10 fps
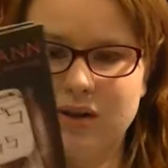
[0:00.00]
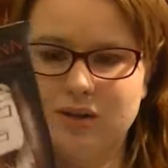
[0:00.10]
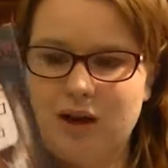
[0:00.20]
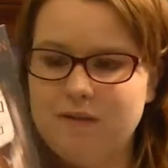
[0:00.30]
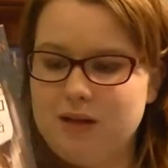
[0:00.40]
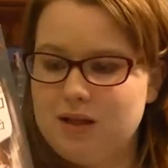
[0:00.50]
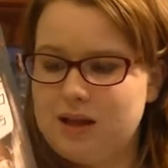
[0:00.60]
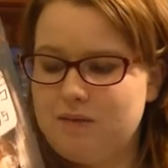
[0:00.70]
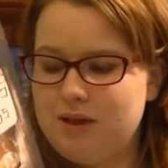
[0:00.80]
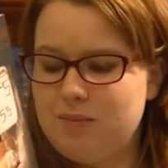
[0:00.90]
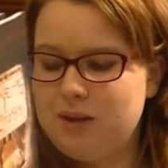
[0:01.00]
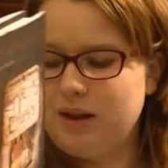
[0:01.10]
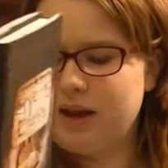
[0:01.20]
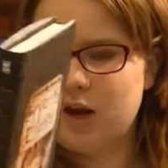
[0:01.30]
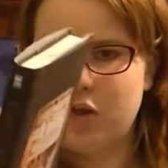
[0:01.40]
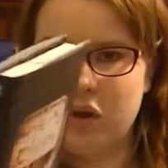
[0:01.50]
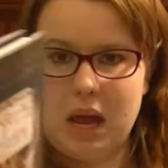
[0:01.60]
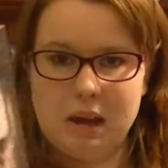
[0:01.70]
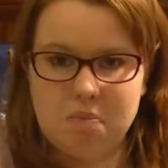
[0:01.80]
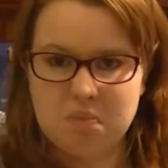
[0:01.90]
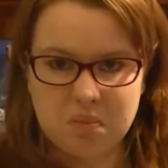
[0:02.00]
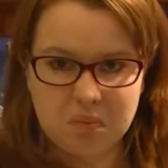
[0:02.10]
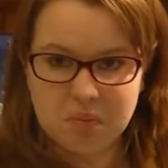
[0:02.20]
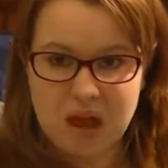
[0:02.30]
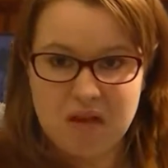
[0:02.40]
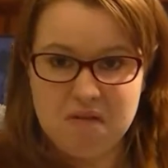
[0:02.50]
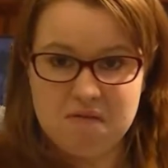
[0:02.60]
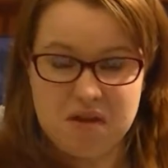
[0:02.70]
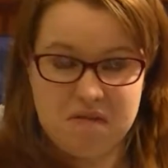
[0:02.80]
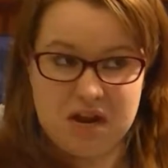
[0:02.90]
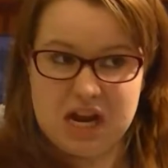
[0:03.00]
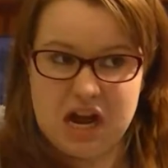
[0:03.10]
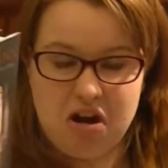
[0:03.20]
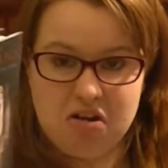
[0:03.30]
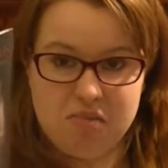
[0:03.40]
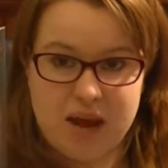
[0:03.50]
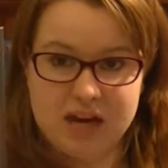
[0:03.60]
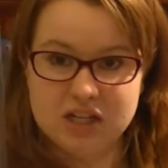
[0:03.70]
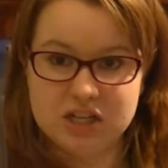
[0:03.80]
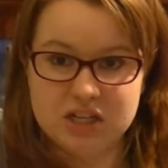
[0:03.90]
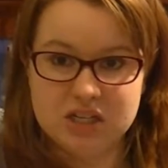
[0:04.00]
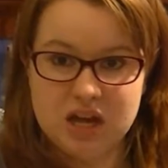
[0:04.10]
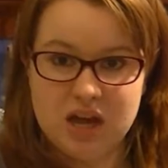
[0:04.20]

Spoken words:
so I feel like if it had been like another like 50, 100 pages,